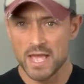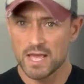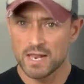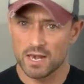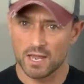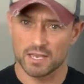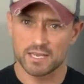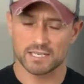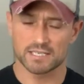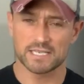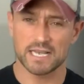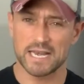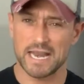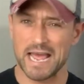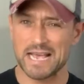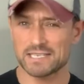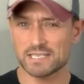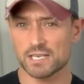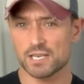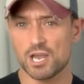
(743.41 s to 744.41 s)
Like I said, it
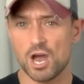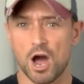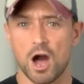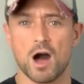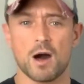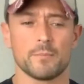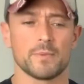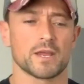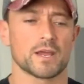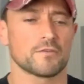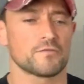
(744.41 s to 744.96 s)
has a calming